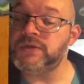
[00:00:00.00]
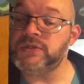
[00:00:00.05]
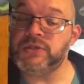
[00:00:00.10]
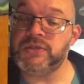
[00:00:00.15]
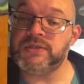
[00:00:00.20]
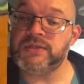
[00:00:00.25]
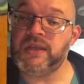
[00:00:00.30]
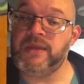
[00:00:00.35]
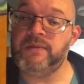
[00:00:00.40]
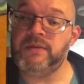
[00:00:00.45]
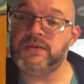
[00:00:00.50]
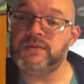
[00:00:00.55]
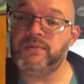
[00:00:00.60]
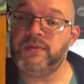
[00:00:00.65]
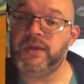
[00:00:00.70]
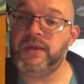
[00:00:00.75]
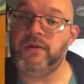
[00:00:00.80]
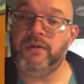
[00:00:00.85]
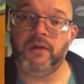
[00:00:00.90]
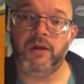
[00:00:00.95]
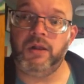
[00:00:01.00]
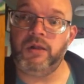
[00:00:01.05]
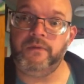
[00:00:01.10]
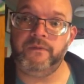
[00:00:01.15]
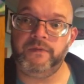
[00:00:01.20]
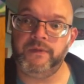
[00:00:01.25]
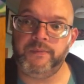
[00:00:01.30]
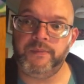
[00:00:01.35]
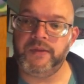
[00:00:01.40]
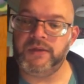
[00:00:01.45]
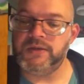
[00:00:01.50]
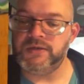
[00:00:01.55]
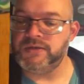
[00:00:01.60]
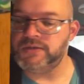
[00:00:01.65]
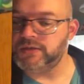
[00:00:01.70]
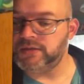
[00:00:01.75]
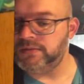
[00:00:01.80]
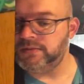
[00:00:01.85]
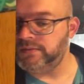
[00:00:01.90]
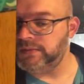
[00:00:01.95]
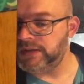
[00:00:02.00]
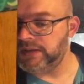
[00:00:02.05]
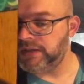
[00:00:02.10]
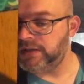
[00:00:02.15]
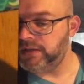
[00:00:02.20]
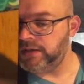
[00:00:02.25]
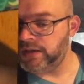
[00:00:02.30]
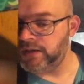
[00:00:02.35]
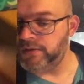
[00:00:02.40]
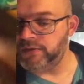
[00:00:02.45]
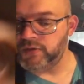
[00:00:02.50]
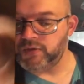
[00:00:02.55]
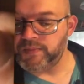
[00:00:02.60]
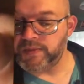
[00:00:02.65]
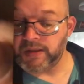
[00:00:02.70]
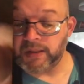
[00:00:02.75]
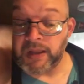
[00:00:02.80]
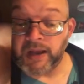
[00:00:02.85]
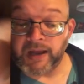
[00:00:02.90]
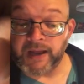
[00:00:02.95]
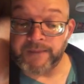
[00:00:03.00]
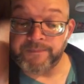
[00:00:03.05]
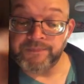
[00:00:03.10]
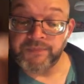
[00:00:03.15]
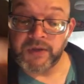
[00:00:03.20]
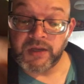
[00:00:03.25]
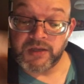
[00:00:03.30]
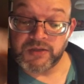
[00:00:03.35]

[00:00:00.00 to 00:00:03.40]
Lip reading: It just came into play, all of them. Then there's going to be, there could be a lot,